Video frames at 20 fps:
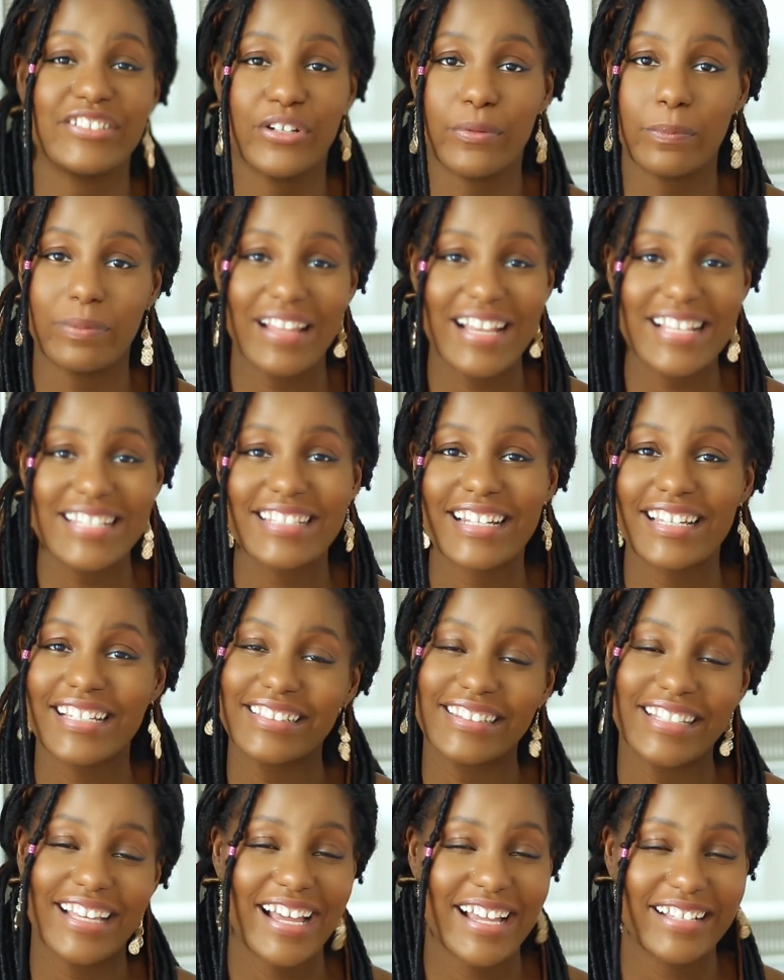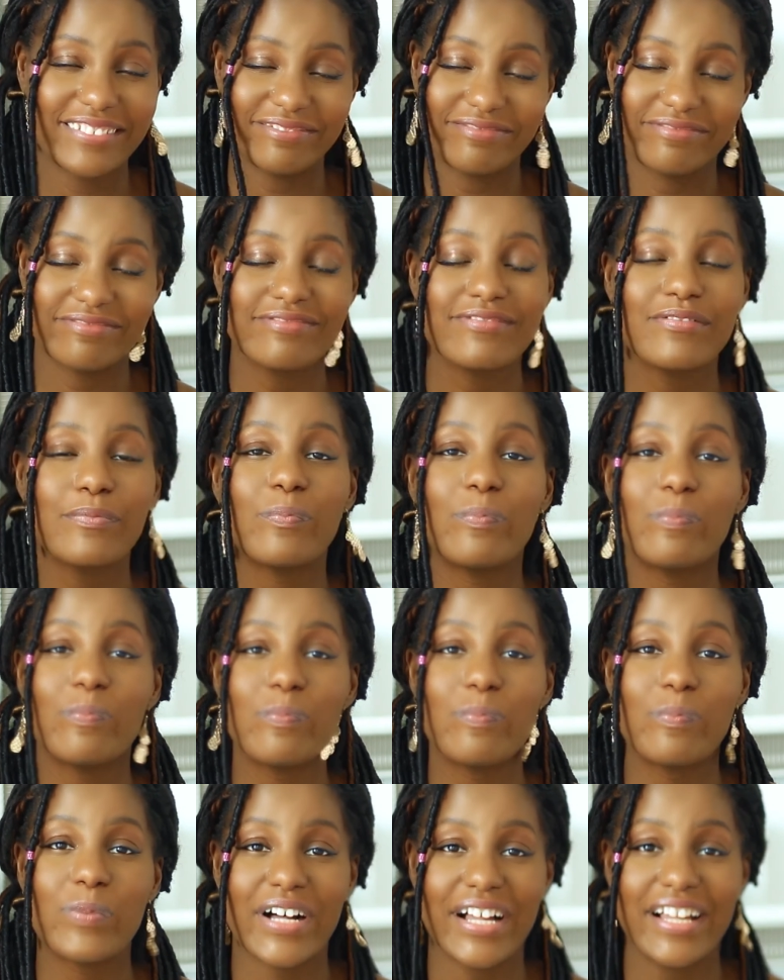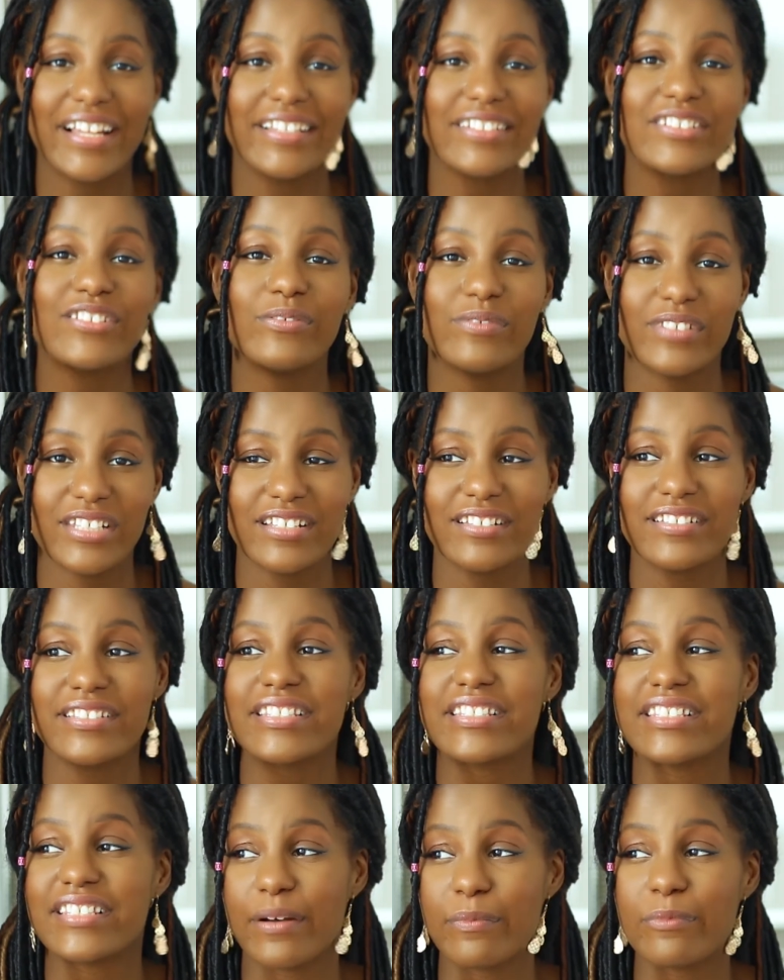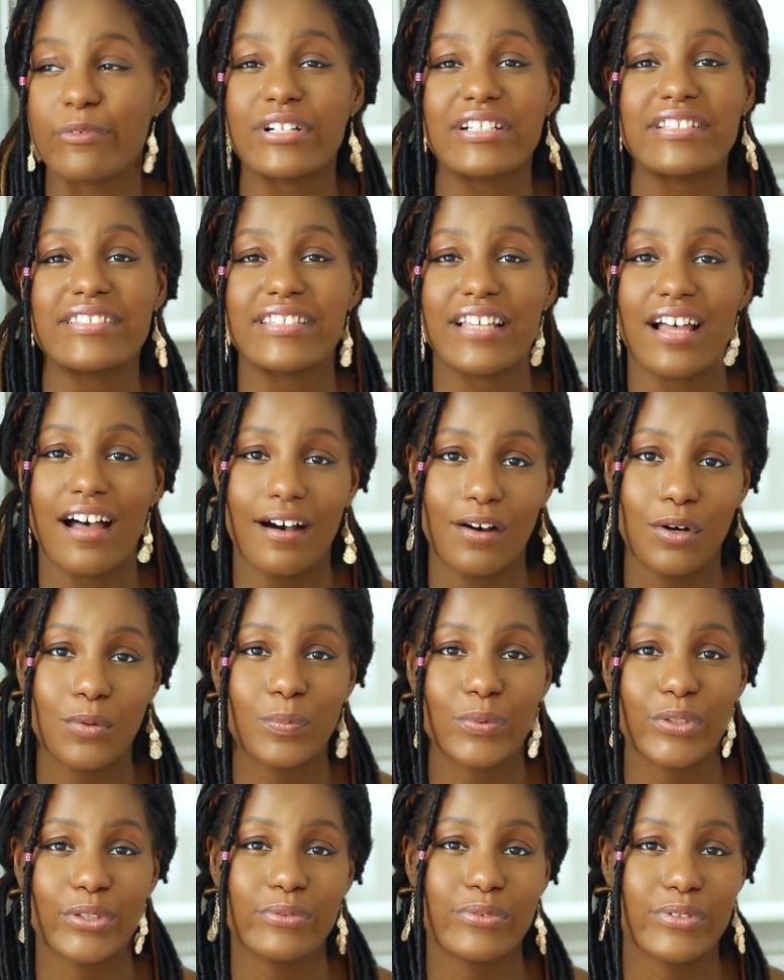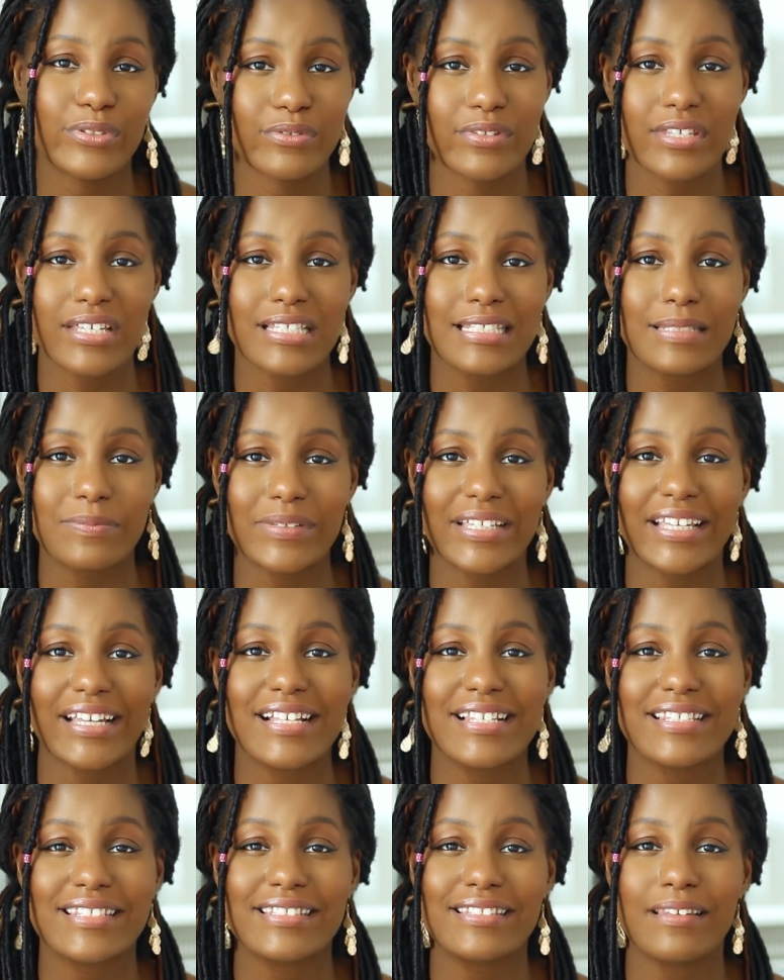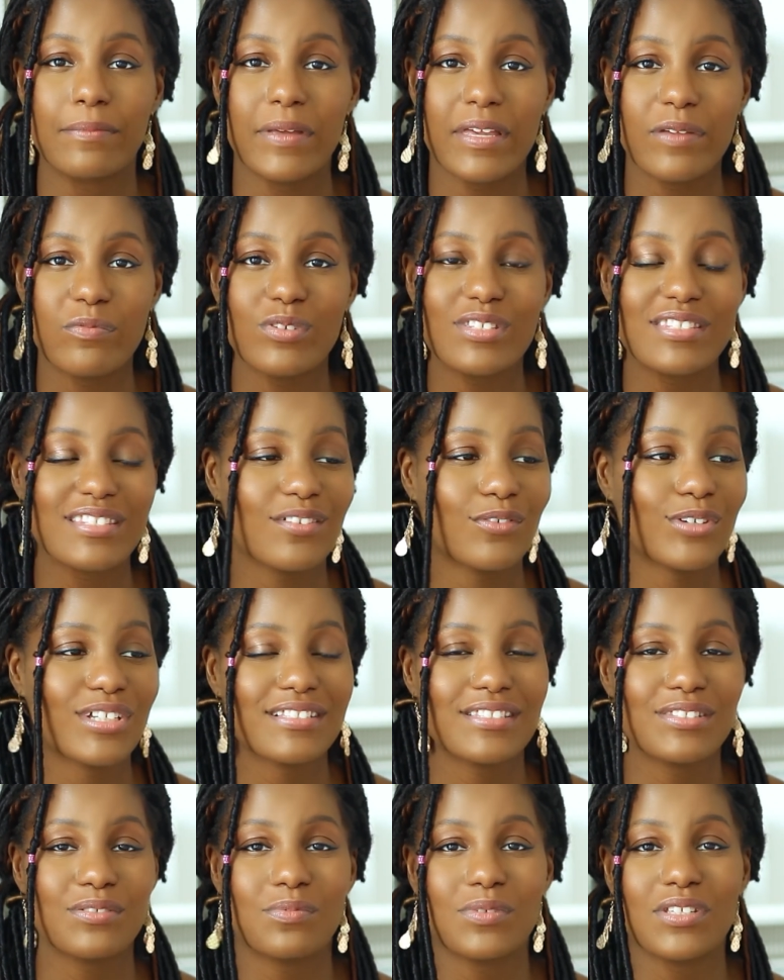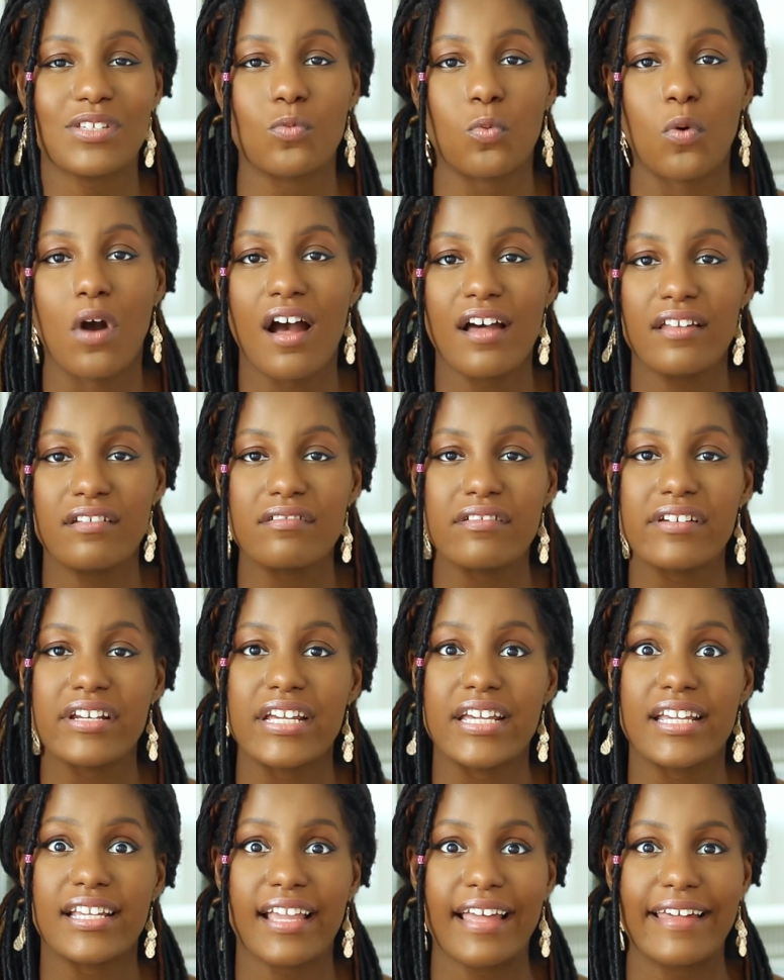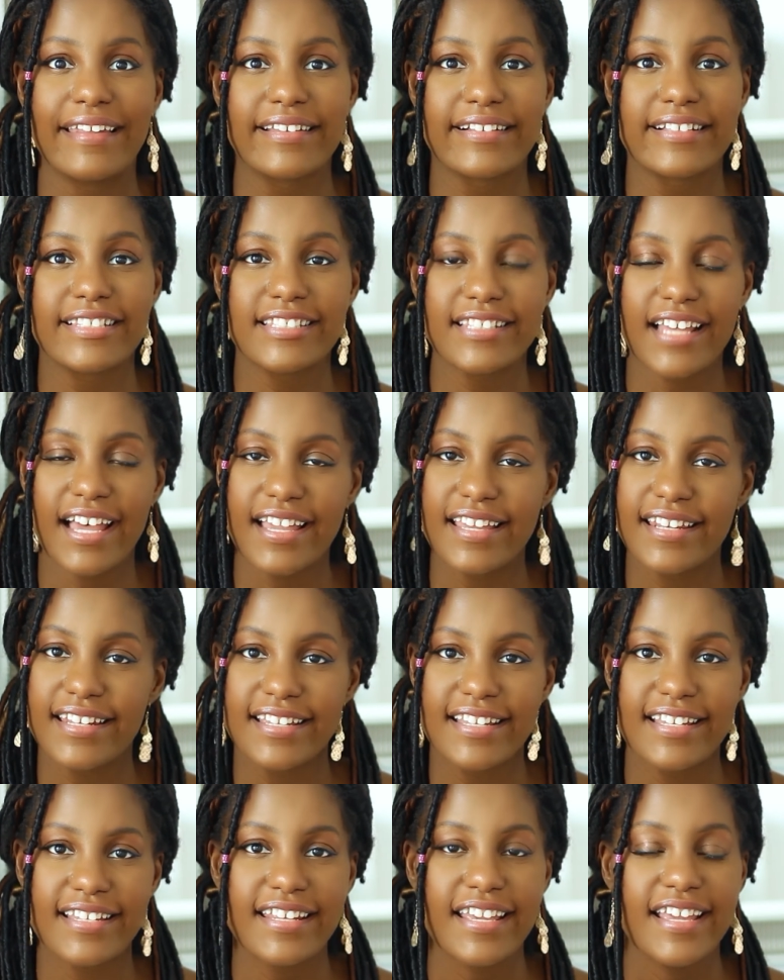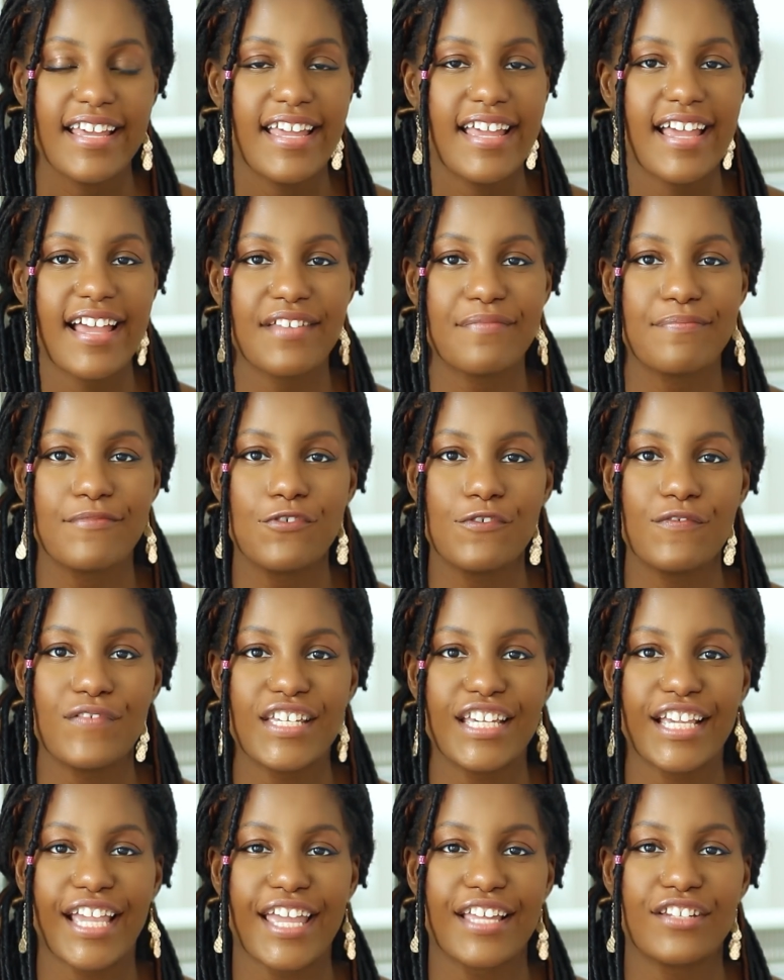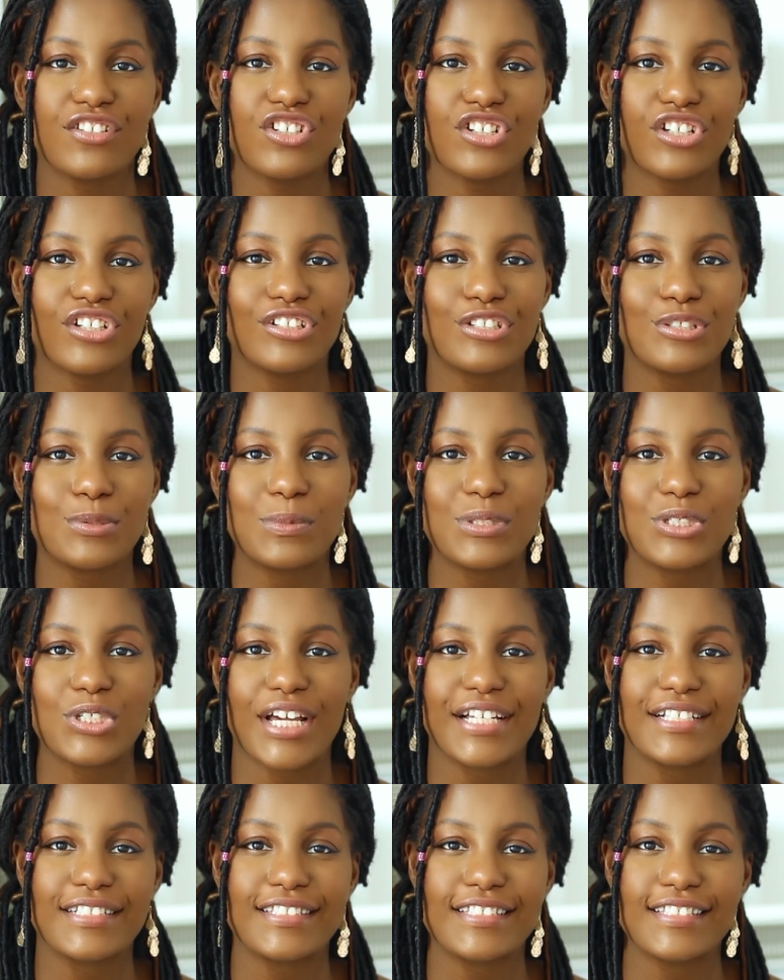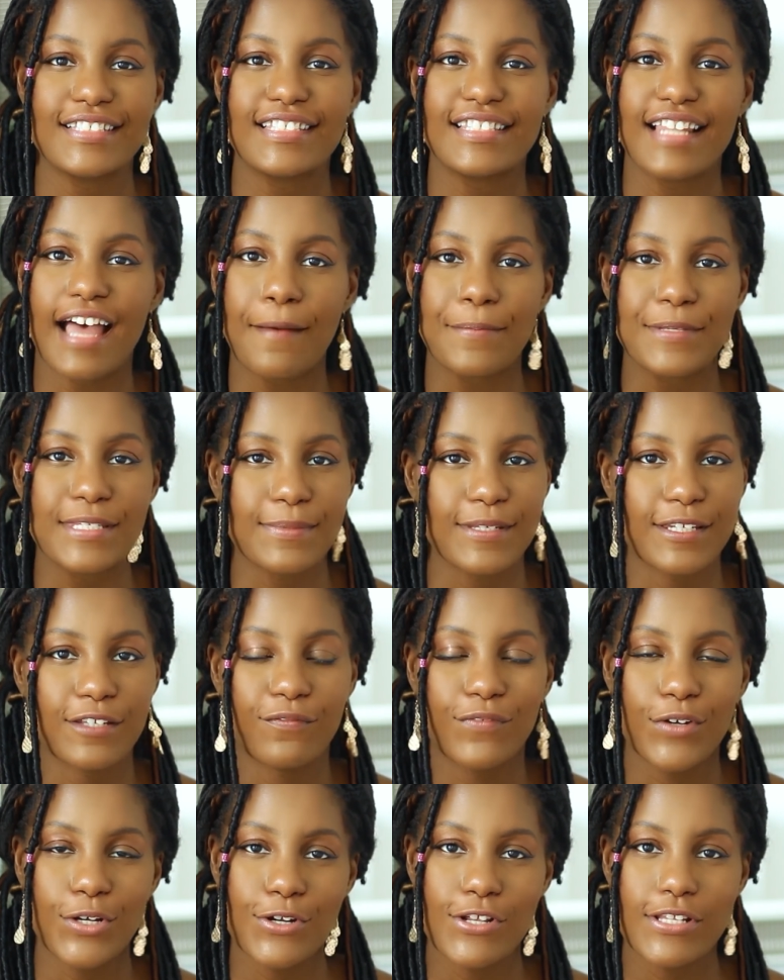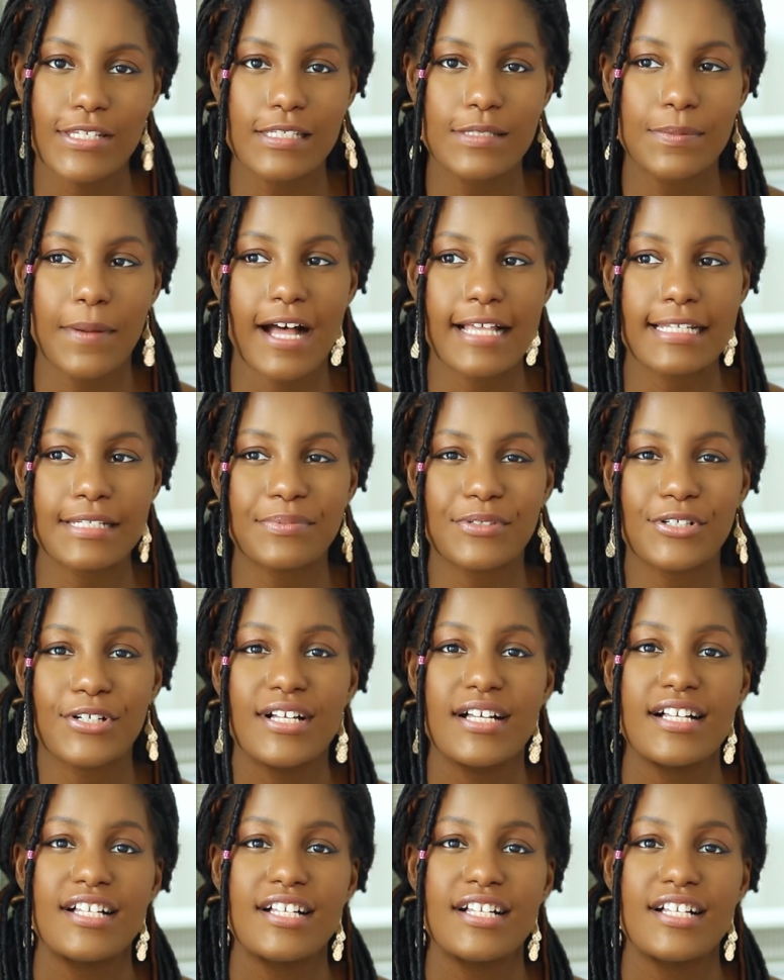you're blessed like that. But you need someone to help you do this because the baby's going to be wandering and excited and moving, and you're going to be trying to snap as many photos as possible.